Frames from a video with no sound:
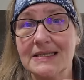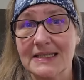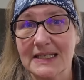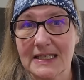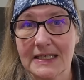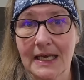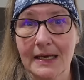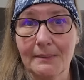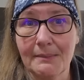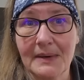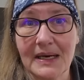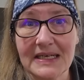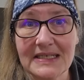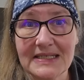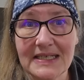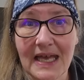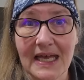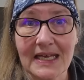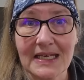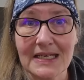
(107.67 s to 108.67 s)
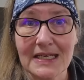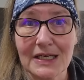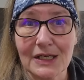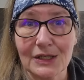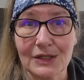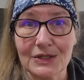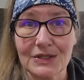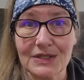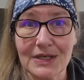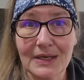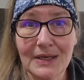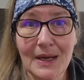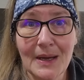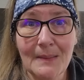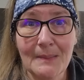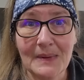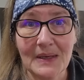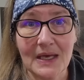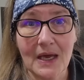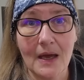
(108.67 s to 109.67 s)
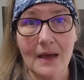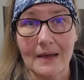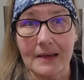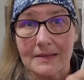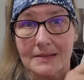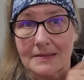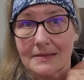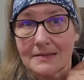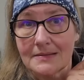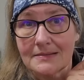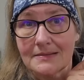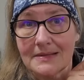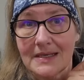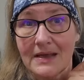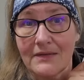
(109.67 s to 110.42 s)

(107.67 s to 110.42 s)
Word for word: to get my 10 years because